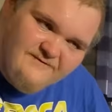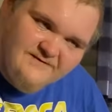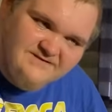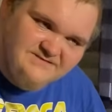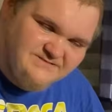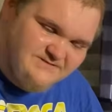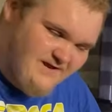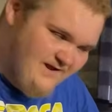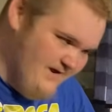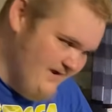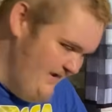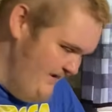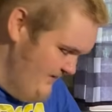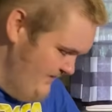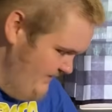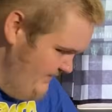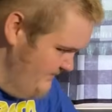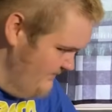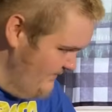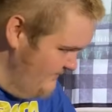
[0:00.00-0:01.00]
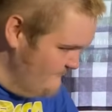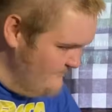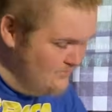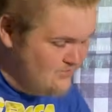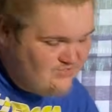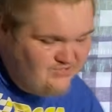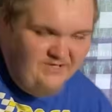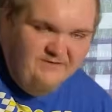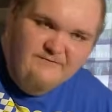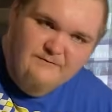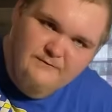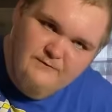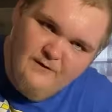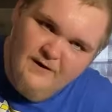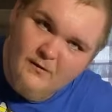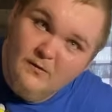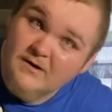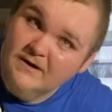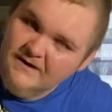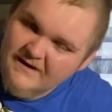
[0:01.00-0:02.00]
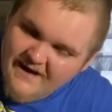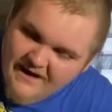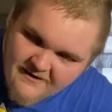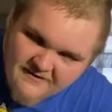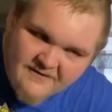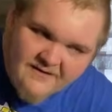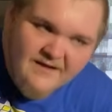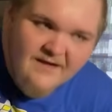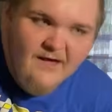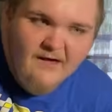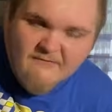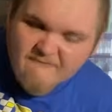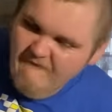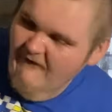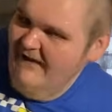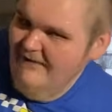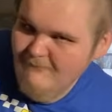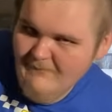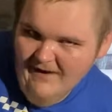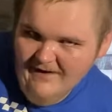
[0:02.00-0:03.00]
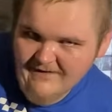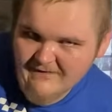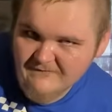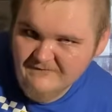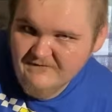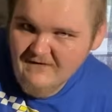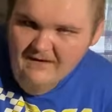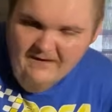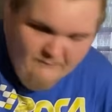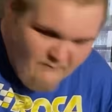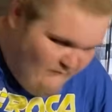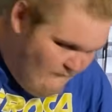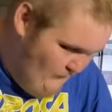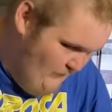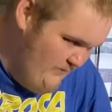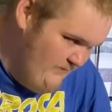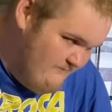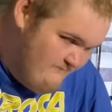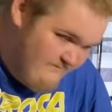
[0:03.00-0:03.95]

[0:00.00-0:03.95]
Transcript: our streams, we do our workout. 5 miles. Before we do